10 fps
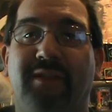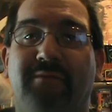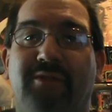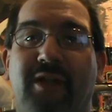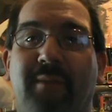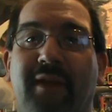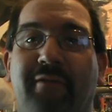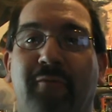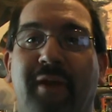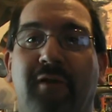Shame they
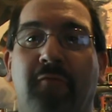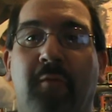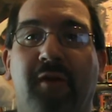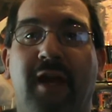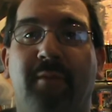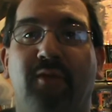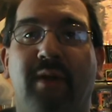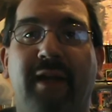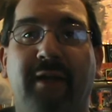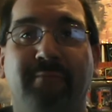never made a RoboCop
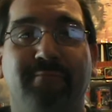3.